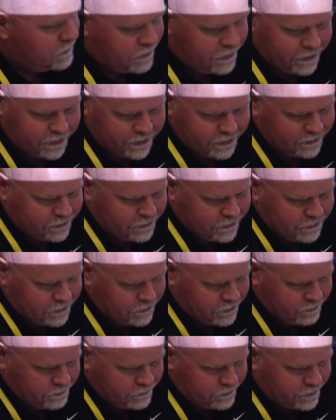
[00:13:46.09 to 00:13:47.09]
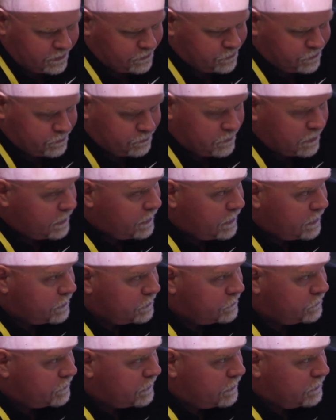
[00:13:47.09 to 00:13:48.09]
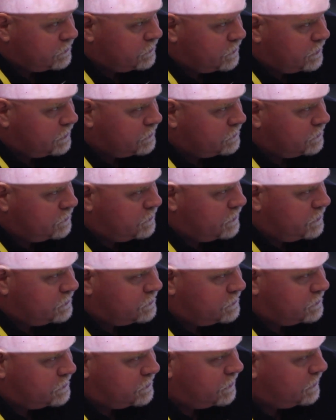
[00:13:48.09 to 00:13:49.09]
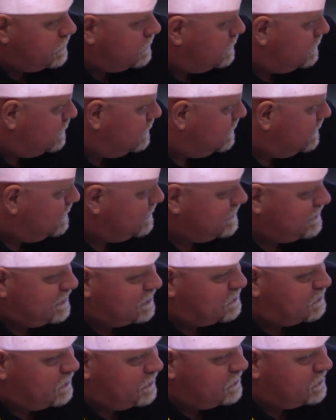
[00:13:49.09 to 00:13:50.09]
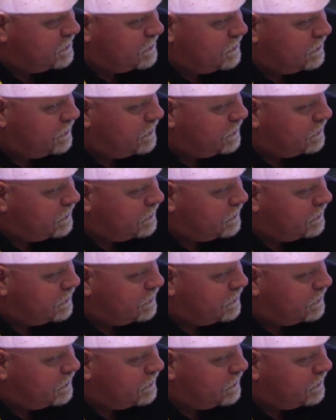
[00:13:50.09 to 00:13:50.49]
and that's my attitude. I don't know what else to say. That's basically